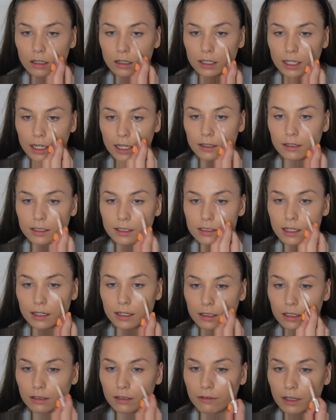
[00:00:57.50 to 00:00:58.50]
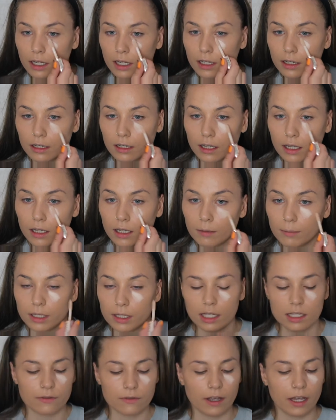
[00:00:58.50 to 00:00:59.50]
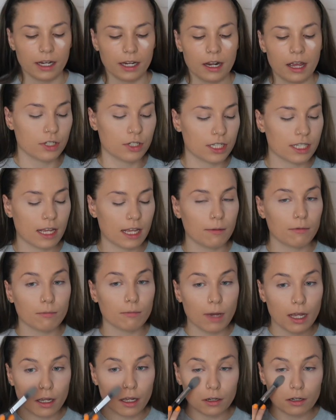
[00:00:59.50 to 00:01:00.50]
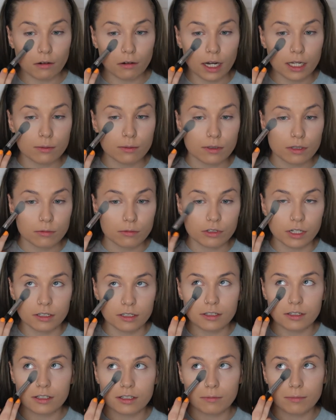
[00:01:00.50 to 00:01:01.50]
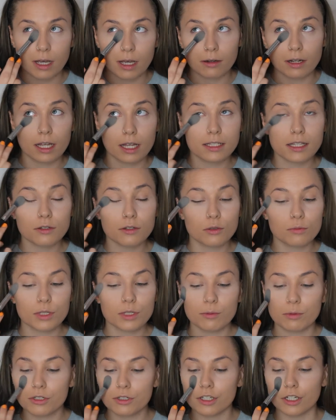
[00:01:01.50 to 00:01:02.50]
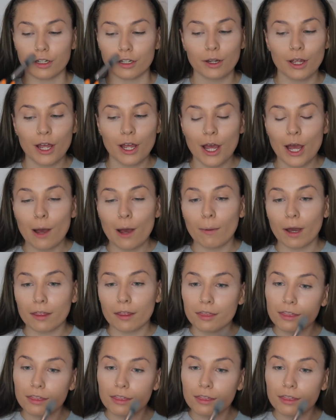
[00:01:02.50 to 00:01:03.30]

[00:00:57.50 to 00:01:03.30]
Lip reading: okay, there's like nothing in here, but that's fine. I'm just setting my under eyes with some translucent powder, as I normally would do. But I